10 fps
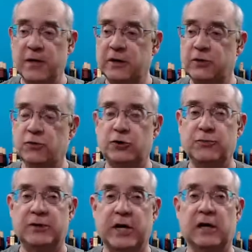YouTube
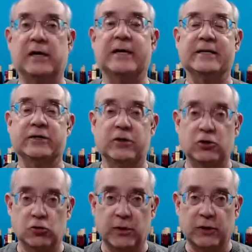channel is
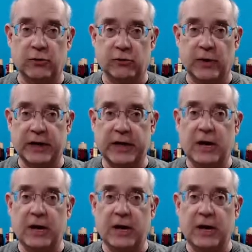Drink with Rick.